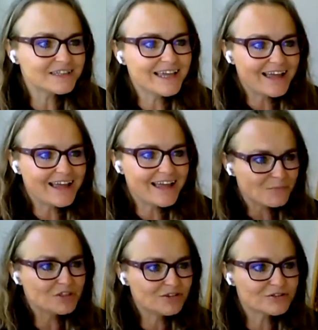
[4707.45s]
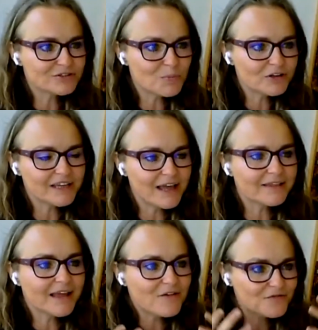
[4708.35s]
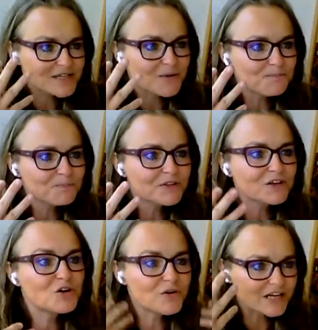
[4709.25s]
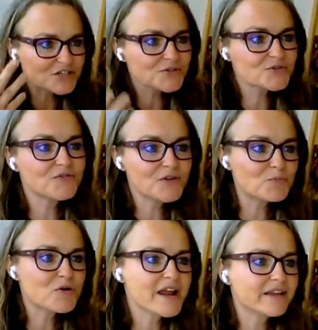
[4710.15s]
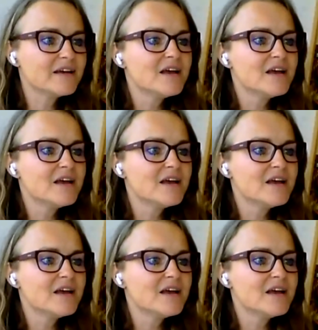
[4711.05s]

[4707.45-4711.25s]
and then monitor the body and have some correlations with the brain.